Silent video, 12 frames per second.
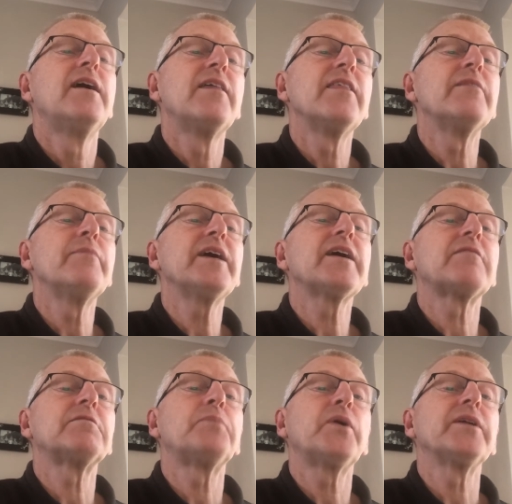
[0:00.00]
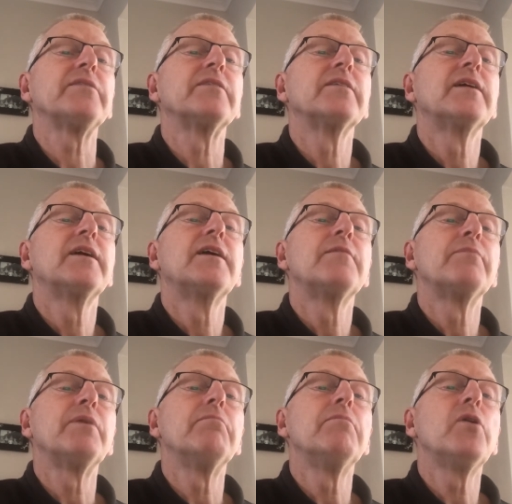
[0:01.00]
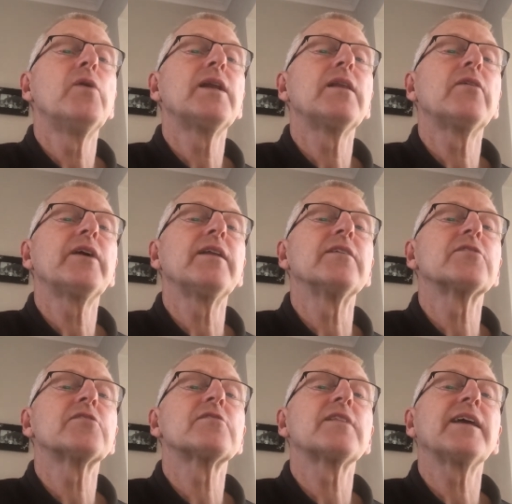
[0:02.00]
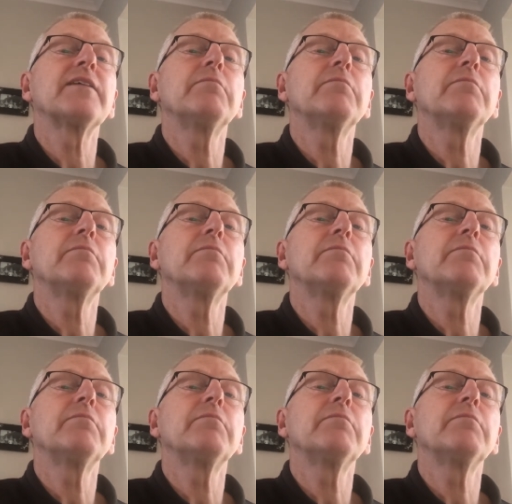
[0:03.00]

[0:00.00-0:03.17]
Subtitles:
They may have a point, but mower loyalists like